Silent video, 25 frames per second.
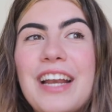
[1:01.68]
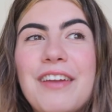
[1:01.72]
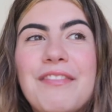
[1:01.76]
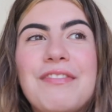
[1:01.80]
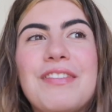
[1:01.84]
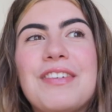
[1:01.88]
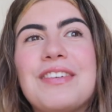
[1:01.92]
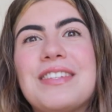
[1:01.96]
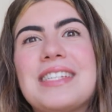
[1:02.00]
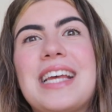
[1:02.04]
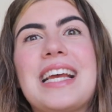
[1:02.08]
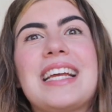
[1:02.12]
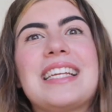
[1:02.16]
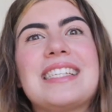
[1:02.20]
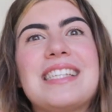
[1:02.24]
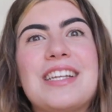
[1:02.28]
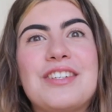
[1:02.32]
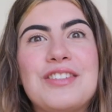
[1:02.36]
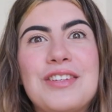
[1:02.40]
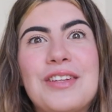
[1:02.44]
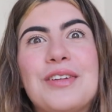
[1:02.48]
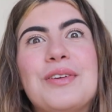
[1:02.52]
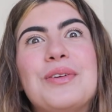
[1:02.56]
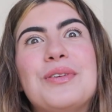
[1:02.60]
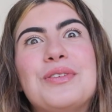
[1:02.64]
and it feels like such
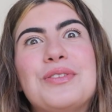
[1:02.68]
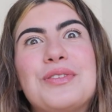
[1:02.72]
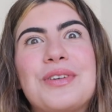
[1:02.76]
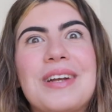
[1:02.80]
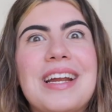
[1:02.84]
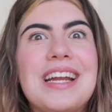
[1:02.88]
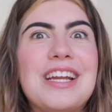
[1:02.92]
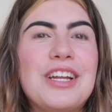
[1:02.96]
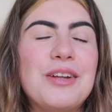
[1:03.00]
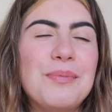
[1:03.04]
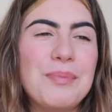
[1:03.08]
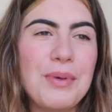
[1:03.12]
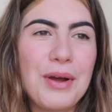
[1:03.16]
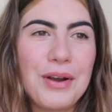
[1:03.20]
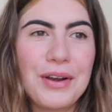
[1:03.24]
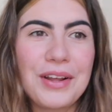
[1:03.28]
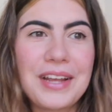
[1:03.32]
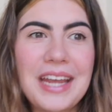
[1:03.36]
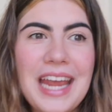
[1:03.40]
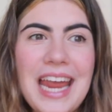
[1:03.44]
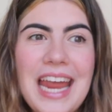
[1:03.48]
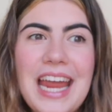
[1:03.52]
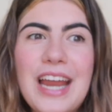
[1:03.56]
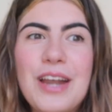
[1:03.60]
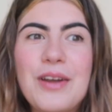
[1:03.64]
a little treat. You burn a
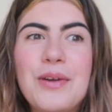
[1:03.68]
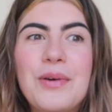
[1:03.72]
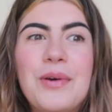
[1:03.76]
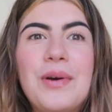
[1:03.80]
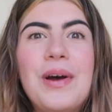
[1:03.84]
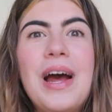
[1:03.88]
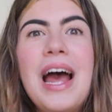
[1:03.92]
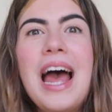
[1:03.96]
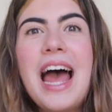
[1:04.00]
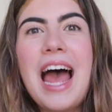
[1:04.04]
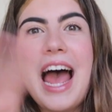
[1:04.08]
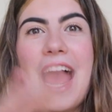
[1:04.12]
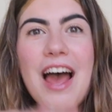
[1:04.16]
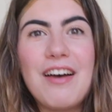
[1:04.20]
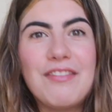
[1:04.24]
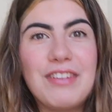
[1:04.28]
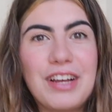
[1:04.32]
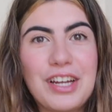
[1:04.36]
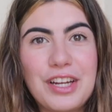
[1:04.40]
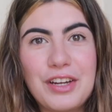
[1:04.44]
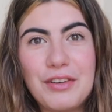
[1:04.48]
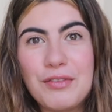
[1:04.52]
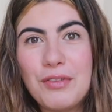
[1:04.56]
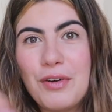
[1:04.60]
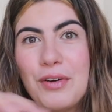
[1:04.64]
candle, have
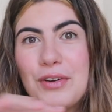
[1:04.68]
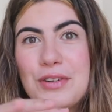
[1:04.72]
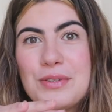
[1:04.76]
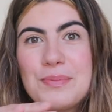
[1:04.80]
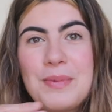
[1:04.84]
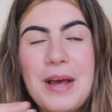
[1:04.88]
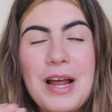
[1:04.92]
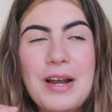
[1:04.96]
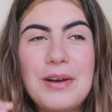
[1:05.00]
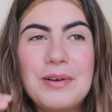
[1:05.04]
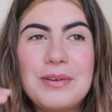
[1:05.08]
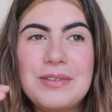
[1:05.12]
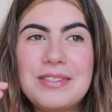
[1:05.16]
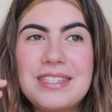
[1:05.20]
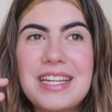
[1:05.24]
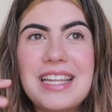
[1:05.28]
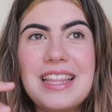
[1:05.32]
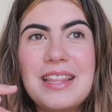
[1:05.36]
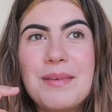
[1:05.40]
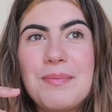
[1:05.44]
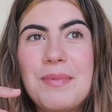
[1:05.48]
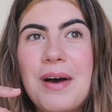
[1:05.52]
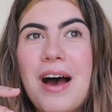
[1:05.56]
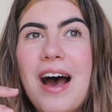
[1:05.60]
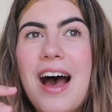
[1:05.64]
like your rose petals in
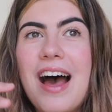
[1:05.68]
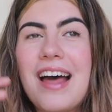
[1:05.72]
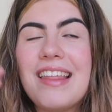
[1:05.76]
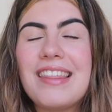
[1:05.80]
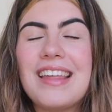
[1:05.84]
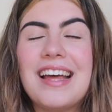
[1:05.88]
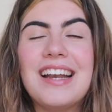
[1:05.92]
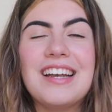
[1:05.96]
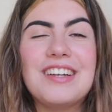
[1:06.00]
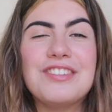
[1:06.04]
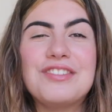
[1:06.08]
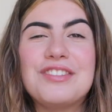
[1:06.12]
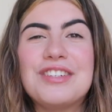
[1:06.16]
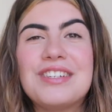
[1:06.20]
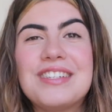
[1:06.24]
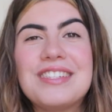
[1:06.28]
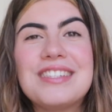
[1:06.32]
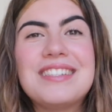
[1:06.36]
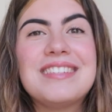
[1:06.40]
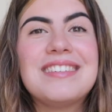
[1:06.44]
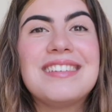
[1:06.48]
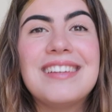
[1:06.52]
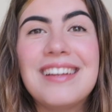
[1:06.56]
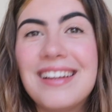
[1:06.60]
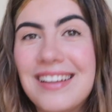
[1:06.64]
the bath, and it's just
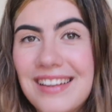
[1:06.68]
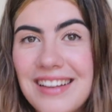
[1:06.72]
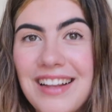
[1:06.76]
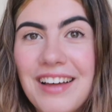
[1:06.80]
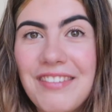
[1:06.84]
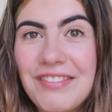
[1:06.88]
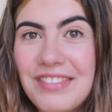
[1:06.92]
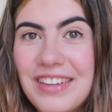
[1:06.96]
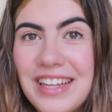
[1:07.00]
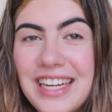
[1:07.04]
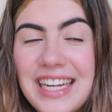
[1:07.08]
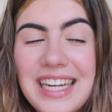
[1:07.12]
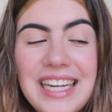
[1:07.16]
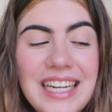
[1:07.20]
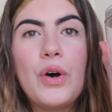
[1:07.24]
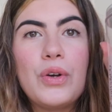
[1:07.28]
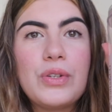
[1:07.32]
lovely.